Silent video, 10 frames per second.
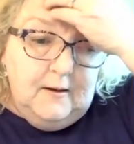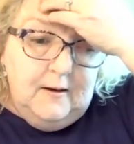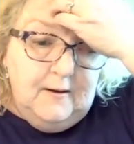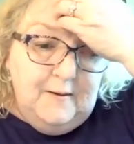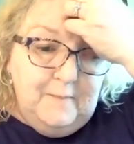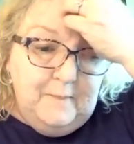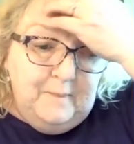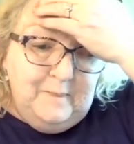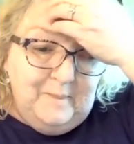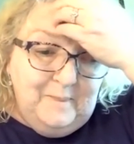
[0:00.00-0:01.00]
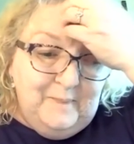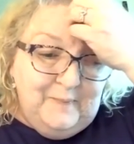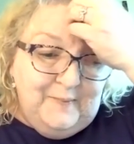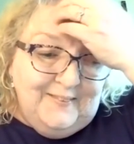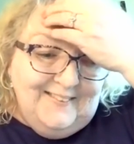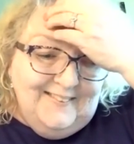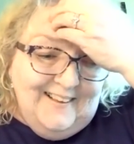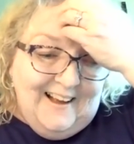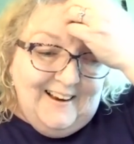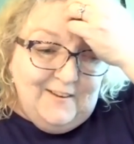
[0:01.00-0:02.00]

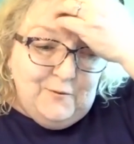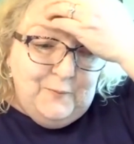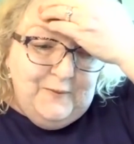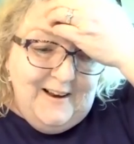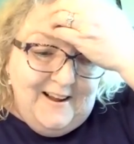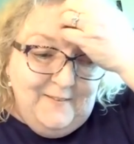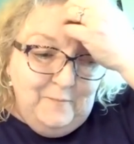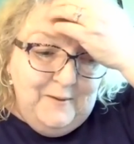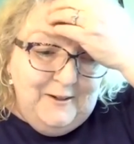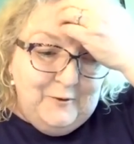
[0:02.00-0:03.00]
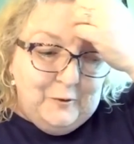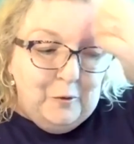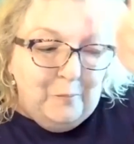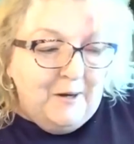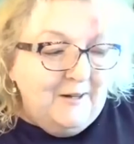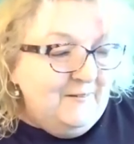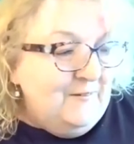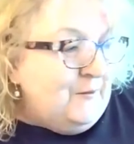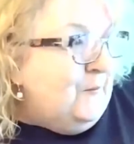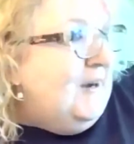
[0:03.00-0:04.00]
I guess we're now the Mean Girl Mod
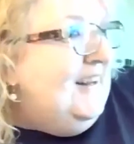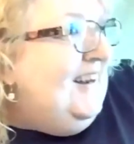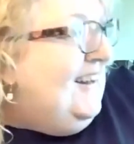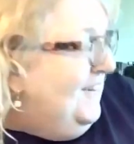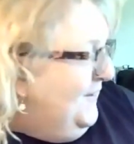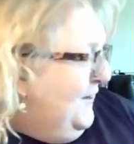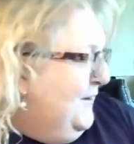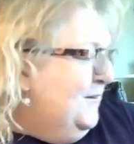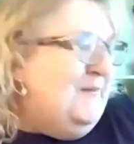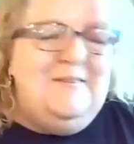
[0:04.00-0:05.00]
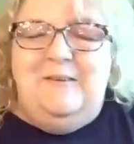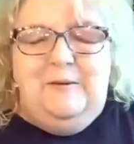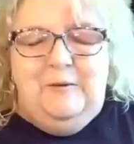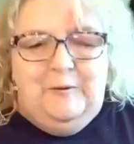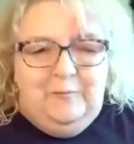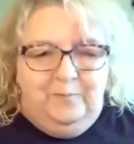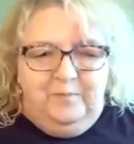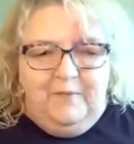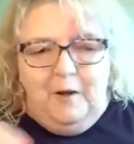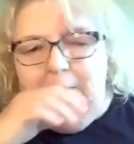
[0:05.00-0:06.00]
Squad. I don't know.
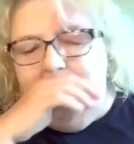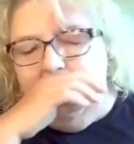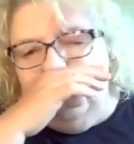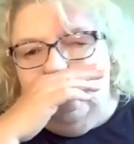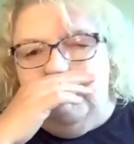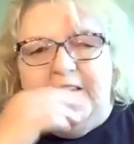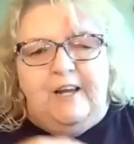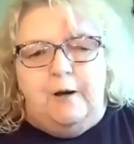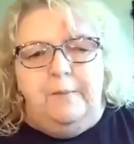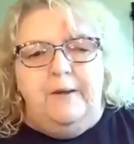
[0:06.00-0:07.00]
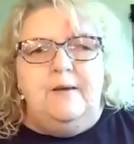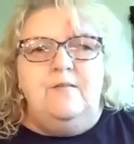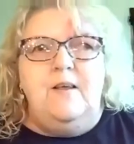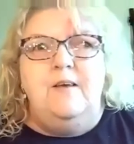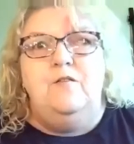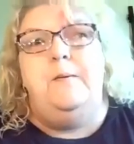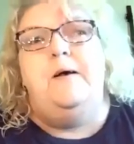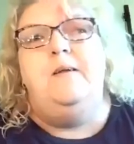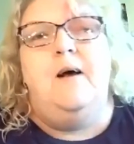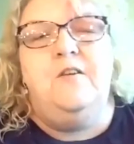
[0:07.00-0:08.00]
But we're putting out PSAs
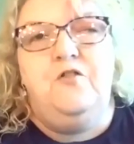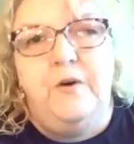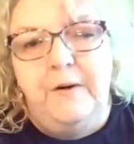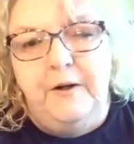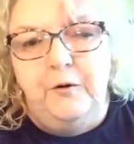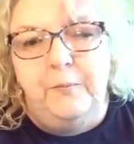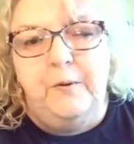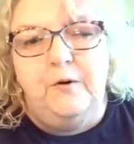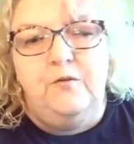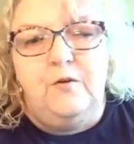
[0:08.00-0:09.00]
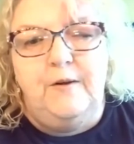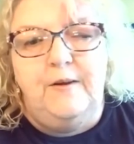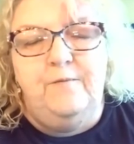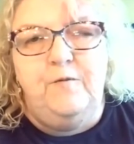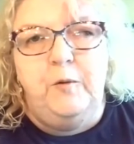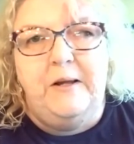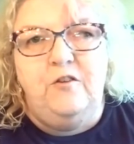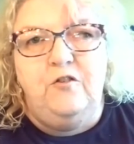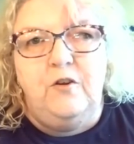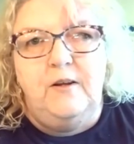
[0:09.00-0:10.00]
about not sharing your personal
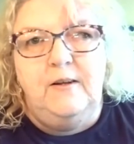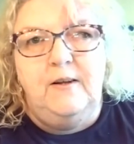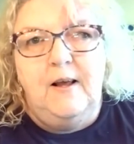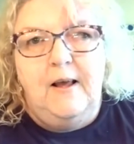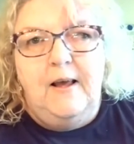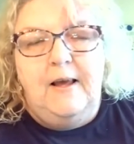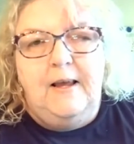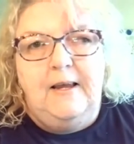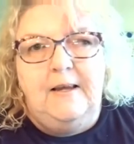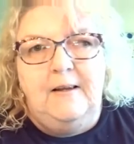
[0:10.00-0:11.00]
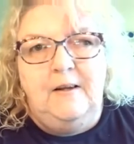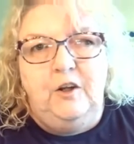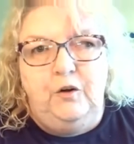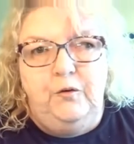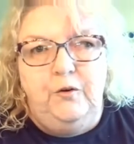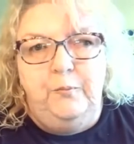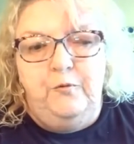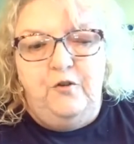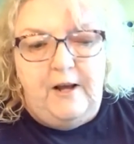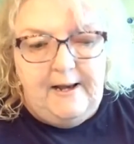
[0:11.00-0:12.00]
information in
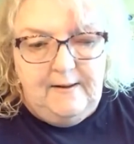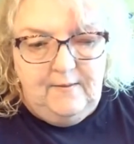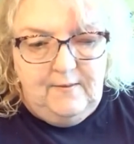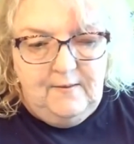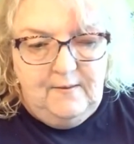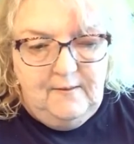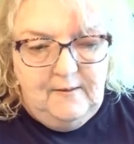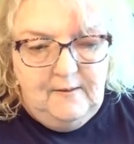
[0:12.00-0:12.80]
YouTube chats.